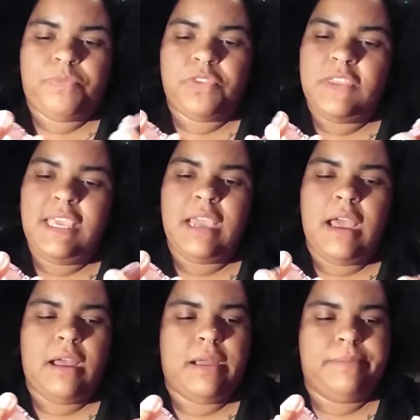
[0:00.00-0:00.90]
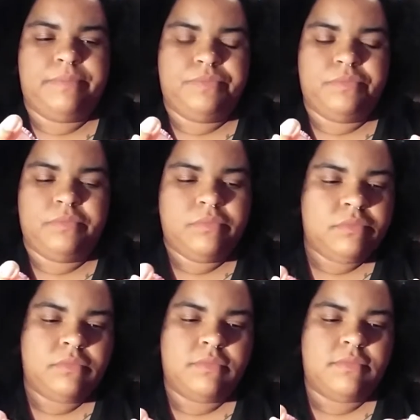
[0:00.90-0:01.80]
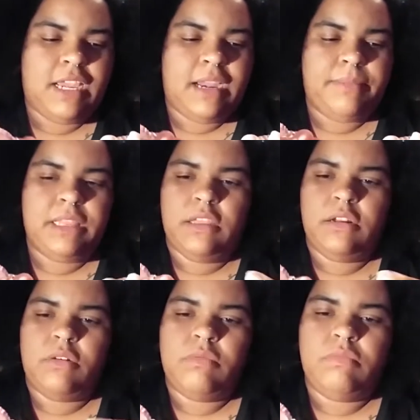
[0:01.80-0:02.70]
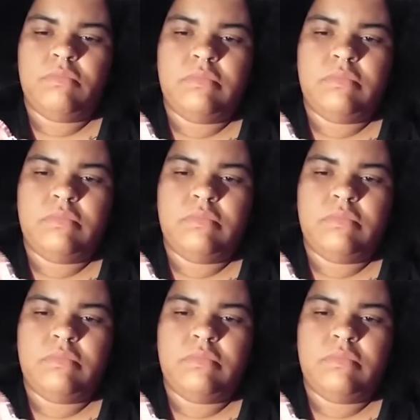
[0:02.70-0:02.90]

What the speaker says: thing that I'm a little